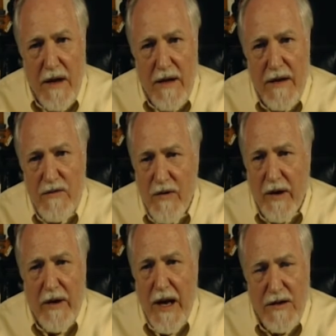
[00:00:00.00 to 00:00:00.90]

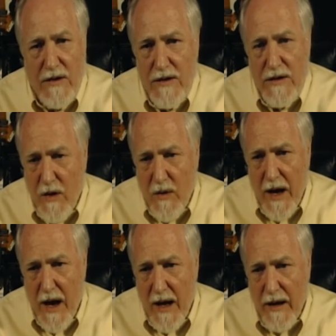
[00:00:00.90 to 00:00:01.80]
variations
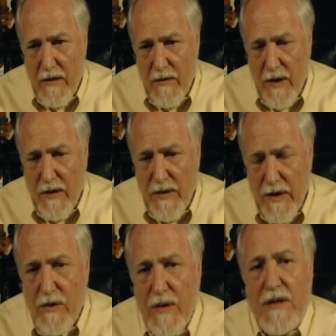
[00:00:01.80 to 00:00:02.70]
going on of
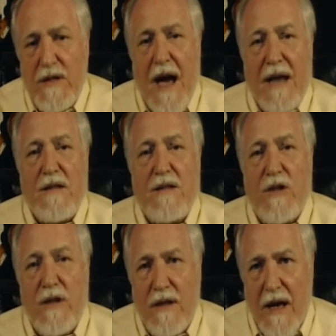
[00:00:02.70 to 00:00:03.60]
increased
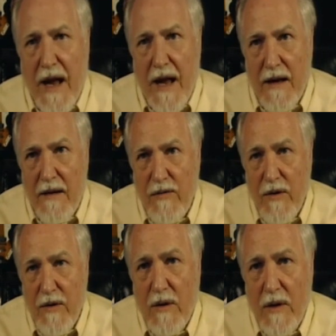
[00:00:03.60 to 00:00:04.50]
oxygen and
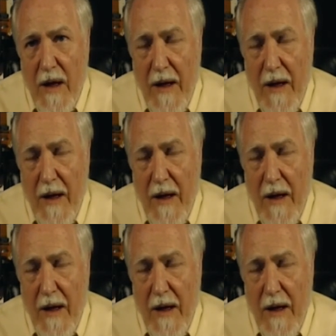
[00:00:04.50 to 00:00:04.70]
fuel,